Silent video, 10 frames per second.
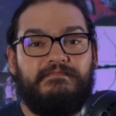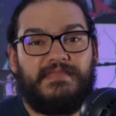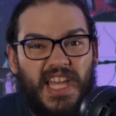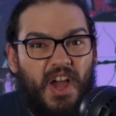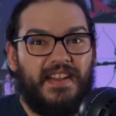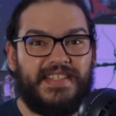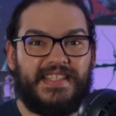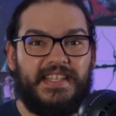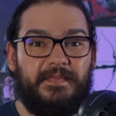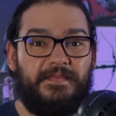And
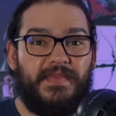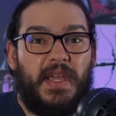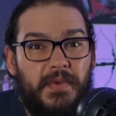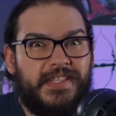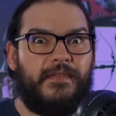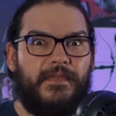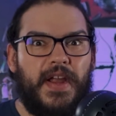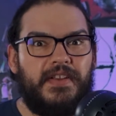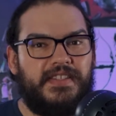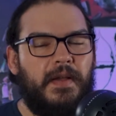honestly, it was a
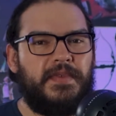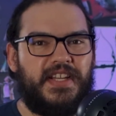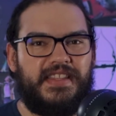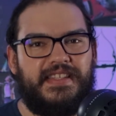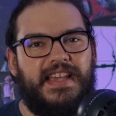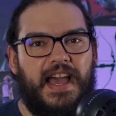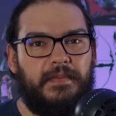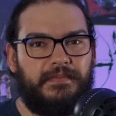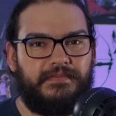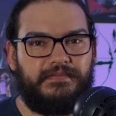fair assumption at the
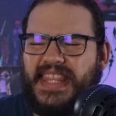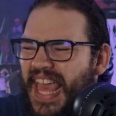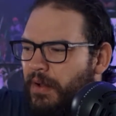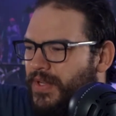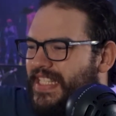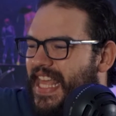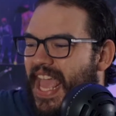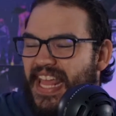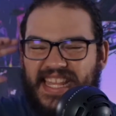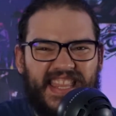time. But that was
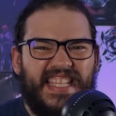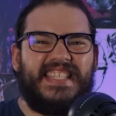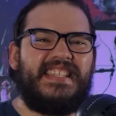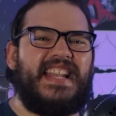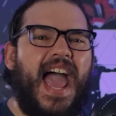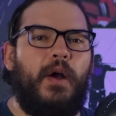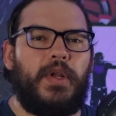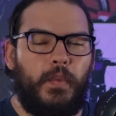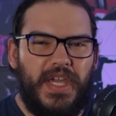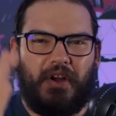then, and this is now,
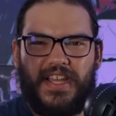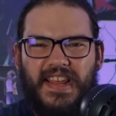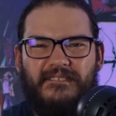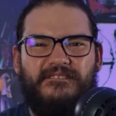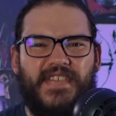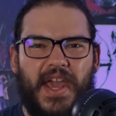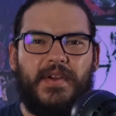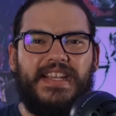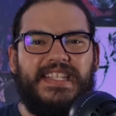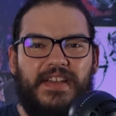and we are in a
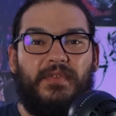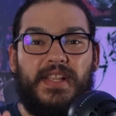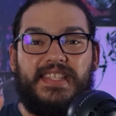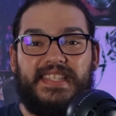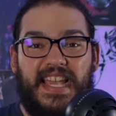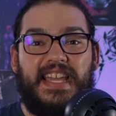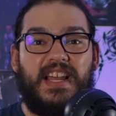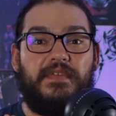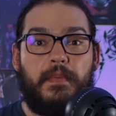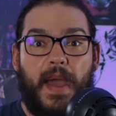very different
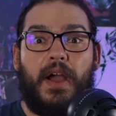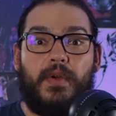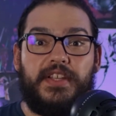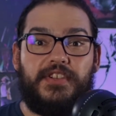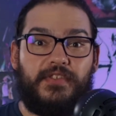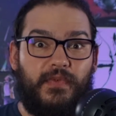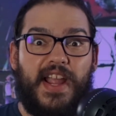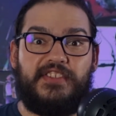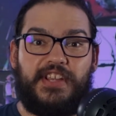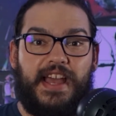state of the Power Rangers
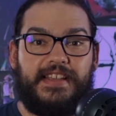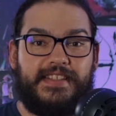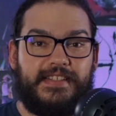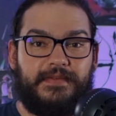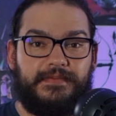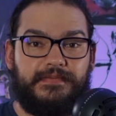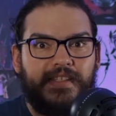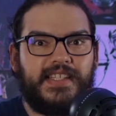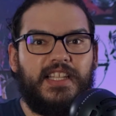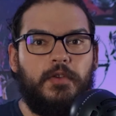franchise. We
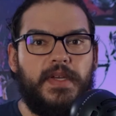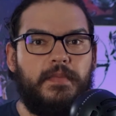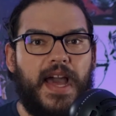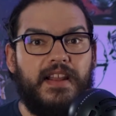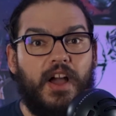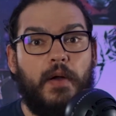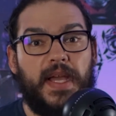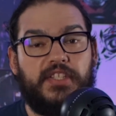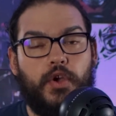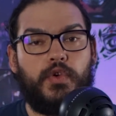talked a little bit about it on
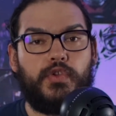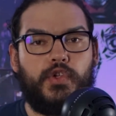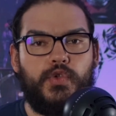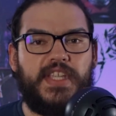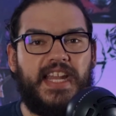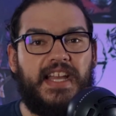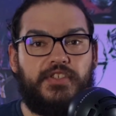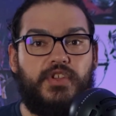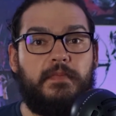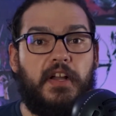my Toku Tuesday night
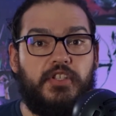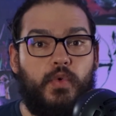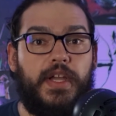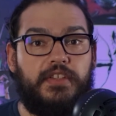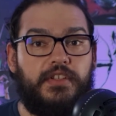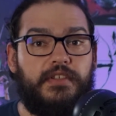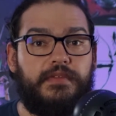stream on Twitch,